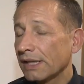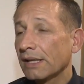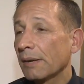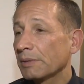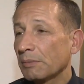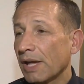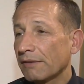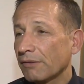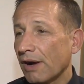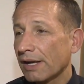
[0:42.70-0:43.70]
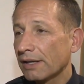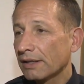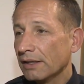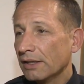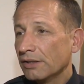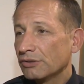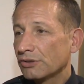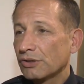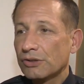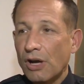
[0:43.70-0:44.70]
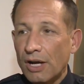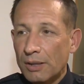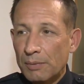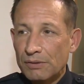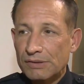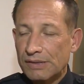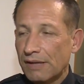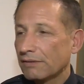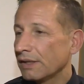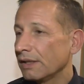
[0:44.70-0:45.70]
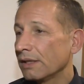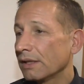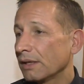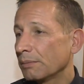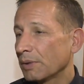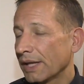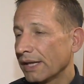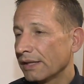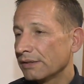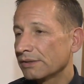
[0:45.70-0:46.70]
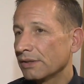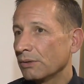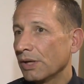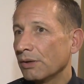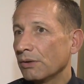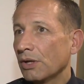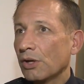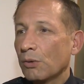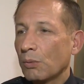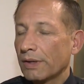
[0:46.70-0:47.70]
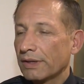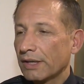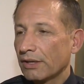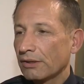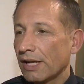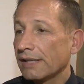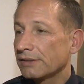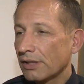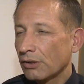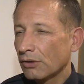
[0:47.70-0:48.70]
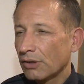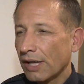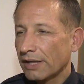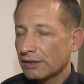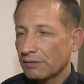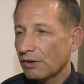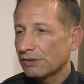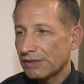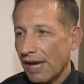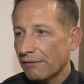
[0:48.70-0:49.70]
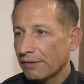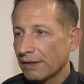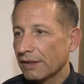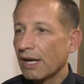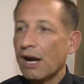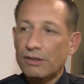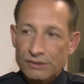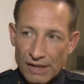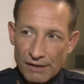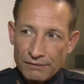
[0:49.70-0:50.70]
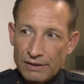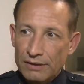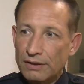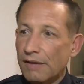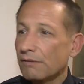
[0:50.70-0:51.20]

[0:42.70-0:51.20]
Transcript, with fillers: leading up to Black Friday just to talk about safety uh, plans and, and what their night's going to look like as far as staffing staffing and our staffing